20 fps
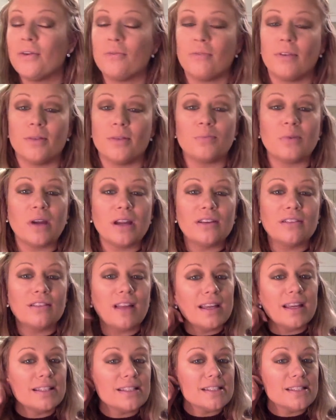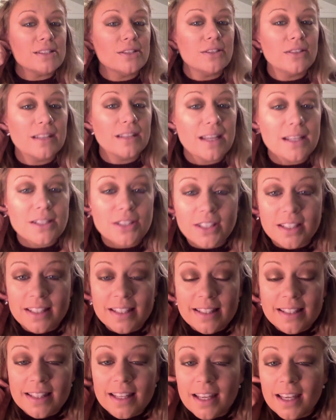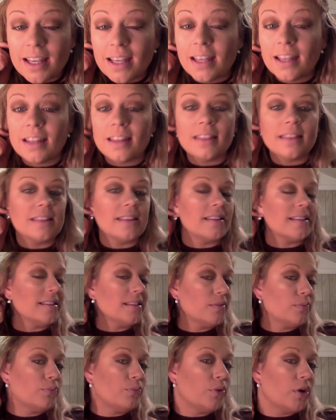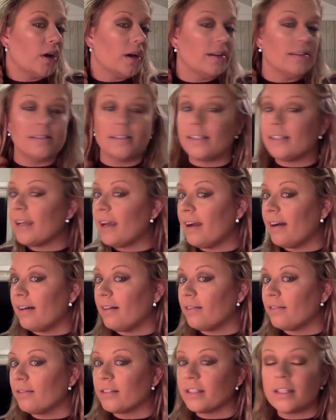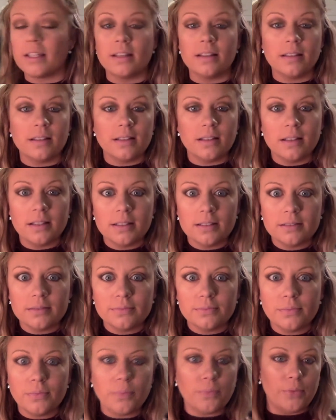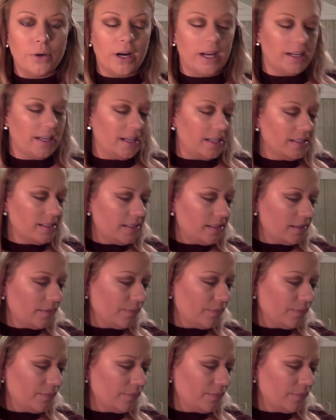with a brighter light so you can actually see this bronzed out brightness.